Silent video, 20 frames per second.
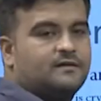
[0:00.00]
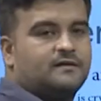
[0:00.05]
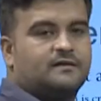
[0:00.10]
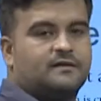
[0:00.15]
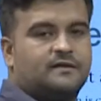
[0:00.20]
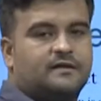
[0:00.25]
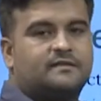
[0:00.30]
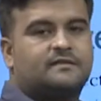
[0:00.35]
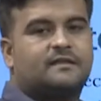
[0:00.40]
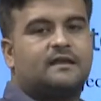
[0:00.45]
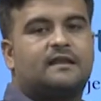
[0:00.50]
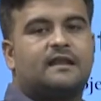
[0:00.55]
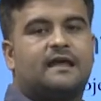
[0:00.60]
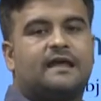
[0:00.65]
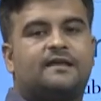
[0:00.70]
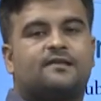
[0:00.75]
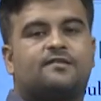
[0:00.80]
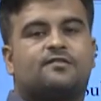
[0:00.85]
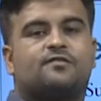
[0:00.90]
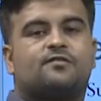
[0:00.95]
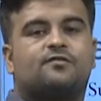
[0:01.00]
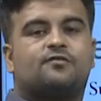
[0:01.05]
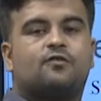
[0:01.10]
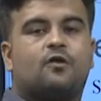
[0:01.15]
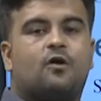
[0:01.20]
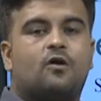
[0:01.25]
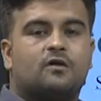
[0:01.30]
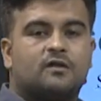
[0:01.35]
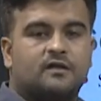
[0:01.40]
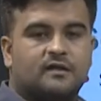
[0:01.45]
Neeta likes
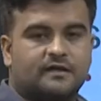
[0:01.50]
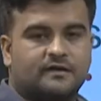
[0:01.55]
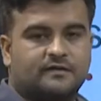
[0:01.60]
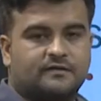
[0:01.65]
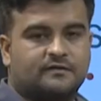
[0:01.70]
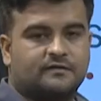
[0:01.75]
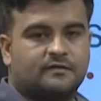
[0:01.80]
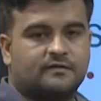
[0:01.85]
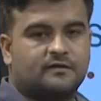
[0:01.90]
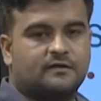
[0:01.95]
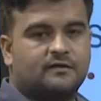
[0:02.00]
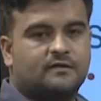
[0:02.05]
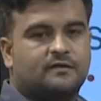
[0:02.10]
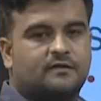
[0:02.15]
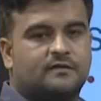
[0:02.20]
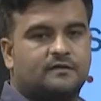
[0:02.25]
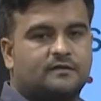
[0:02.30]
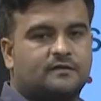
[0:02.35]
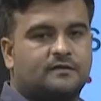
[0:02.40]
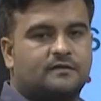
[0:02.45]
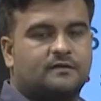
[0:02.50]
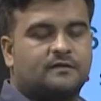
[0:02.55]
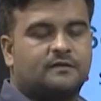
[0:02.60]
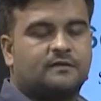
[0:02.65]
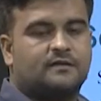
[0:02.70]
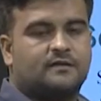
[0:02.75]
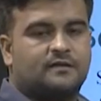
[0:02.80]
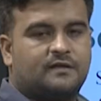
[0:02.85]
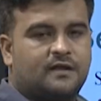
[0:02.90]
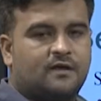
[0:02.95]
chocolate.
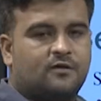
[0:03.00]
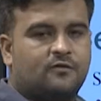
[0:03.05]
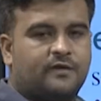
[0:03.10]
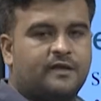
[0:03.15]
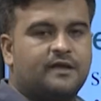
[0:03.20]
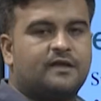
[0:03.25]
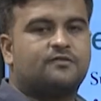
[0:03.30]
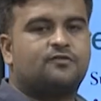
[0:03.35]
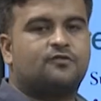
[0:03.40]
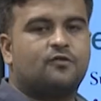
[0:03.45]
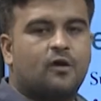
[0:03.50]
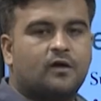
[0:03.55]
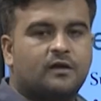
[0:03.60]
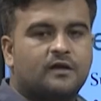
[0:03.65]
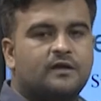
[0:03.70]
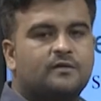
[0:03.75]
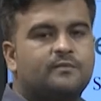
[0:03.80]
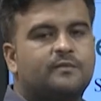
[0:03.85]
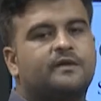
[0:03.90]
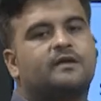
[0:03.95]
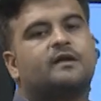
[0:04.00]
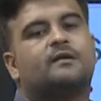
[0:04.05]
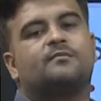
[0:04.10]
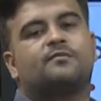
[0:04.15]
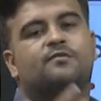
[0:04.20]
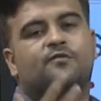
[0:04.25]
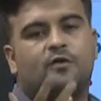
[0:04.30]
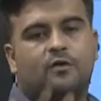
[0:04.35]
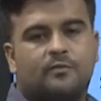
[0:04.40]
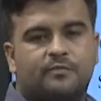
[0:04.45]
Now, here chocolate
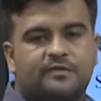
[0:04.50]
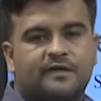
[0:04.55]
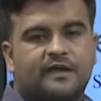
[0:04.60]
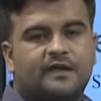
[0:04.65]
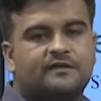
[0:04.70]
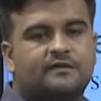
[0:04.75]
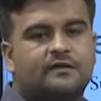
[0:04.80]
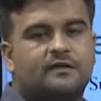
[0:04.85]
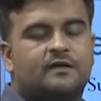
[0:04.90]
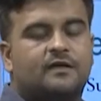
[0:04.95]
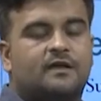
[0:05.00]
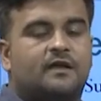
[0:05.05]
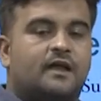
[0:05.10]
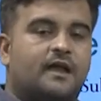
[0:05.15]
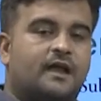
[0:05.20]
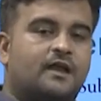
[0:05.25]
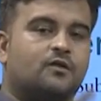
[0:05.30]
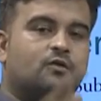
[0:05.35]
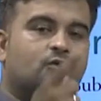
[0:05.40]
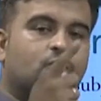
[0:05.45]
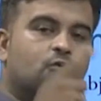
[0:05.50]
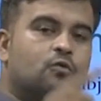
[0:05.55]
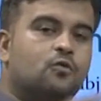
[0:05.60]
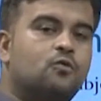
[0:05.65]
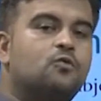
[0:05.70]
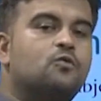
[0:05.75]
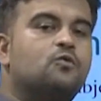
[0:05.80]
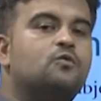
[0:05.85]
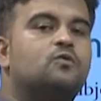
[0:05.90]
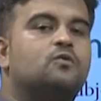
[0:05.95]
becomes object, and
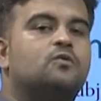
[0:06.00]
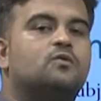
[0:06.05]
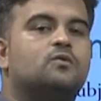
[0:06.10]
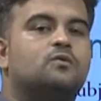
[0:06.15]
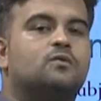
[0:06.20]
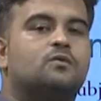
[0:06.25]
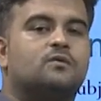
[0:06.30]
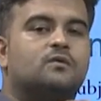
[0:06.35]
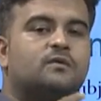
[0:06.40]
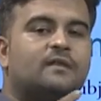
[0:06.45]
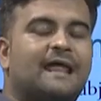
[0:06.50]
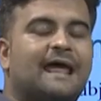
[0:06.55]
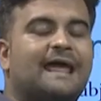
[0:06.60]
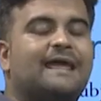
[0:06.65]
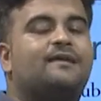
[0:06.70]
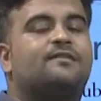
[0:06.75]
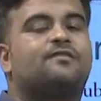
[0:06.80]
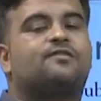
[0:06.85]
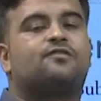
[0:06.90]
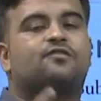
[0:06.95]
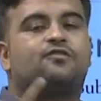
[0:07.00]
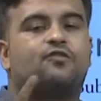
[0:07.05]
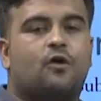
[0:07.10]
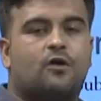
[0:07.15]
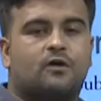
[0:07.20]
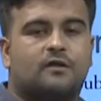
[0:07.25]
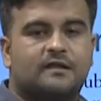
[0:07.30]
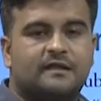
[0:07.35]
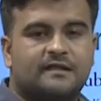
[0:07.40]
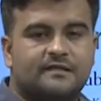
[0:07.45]
who likes
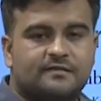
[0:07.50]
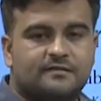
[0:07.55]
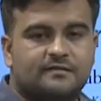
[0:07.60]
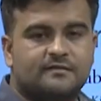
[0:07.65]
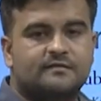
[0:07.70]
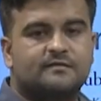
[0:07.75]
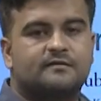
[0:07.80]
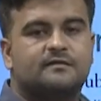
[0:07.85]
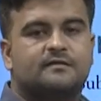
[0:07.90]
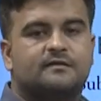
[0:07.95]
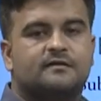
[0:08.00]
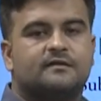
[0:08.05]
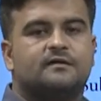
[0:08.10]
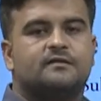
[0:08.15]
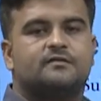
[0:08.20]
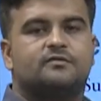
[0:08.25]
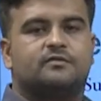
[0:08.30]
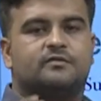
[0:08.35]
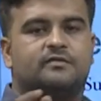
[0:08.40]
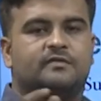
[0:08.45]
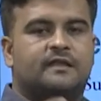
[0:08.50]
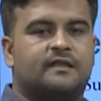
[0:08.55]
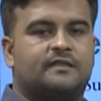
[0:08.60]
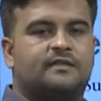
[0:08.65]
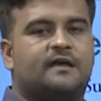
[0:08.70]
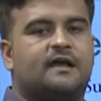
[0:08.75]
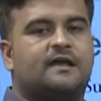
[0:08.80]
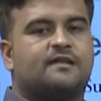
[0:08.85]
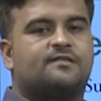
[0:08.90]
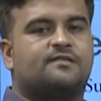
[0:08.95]
chocolate? Then
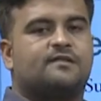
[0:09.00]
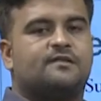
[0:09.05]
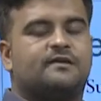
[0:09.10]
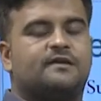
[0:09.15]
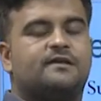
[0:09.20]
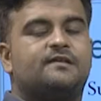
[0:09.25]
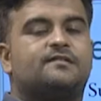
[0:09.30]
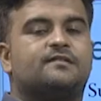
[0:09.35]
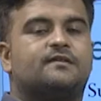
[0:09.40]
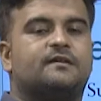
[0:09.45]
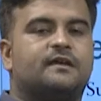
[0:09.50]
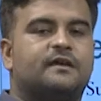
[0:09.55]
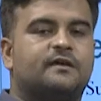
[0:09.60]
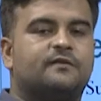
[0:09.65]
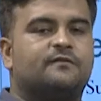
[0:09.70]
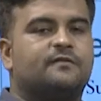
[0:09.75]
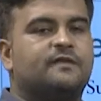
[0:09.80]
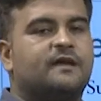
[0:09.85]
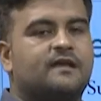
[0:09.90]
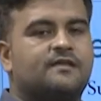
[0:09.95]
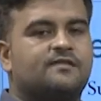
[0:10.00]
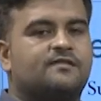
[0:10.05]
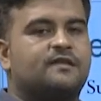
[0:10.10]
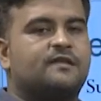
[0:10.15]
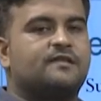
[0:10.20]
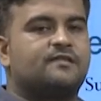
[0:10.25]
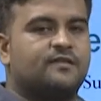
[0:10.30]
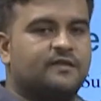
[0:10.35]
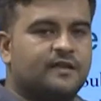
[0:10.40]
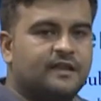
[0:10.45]
the answer is, if the answer
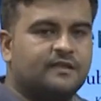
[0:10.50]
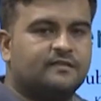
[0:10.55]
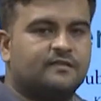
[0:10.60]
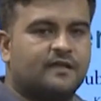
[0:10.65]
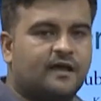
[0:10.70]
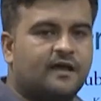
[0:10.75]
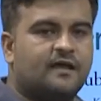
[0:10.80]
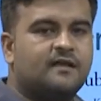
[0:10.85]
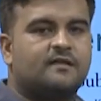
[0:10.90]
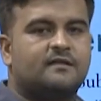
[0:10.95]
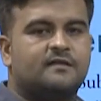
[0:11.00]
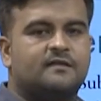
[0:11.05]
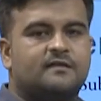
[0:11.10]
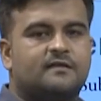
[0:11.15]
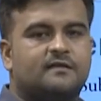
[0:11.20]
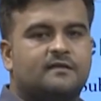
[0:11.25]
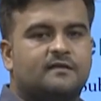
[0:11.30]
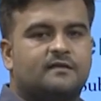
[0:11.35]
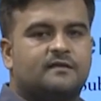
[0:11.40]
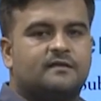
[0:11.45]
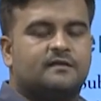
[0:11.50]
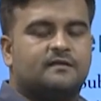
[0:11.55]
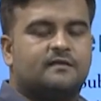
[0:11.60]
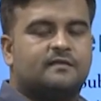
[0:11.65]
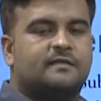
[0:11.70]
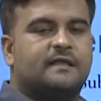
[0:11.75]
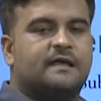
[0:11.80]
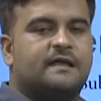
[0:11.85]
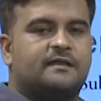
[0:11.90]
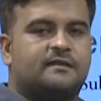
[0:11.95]
is Neeta,
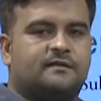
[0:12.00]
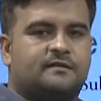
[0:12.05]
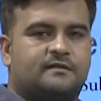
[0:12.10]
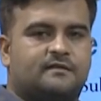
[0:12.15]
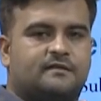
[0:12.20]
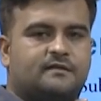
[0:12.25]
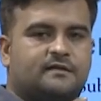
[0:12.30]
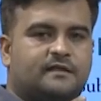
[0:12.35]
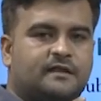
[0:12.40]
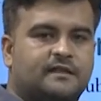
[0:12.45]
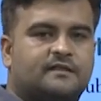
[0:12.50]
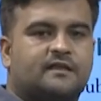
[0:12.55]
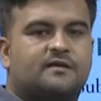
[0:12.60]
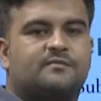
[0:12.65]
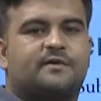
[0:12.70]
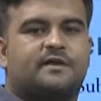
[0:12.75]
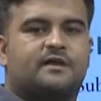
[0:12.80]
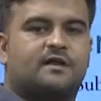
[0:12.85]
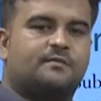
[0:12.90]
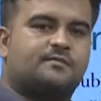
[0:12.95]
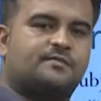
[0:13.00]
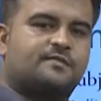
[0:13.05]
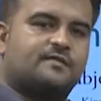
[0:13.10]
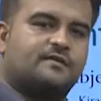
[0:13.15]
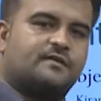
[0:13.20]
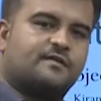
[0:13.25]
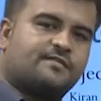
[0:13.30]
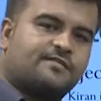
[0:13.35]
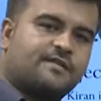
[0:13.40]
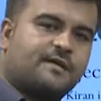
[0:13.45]
then Neeta becomes
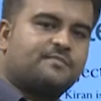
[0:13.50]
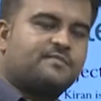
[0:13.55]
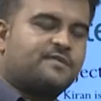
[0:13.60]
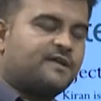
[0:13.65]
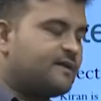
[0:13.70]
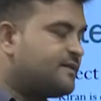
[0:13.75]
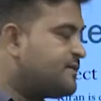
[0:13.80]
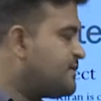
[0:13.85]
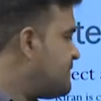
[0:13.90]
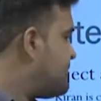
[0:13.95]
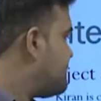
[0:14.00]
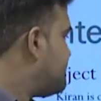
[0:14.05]
subject.